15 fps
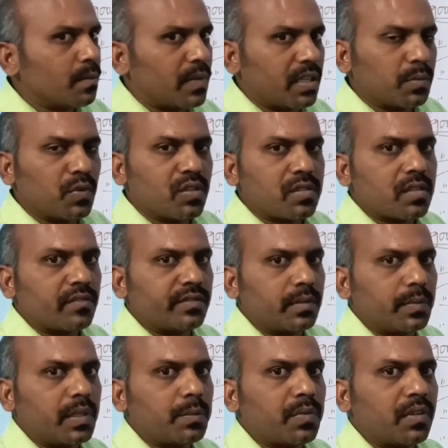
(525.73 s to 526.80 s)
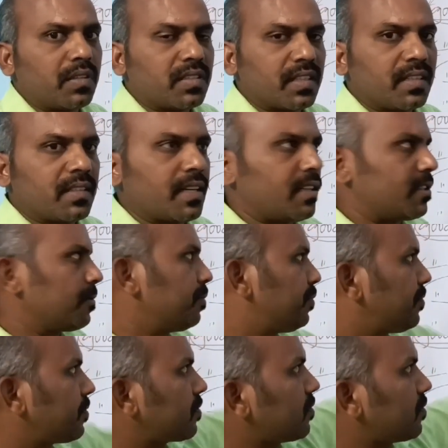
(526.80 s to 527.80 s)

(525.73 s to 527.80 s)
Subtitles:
But most of the people say that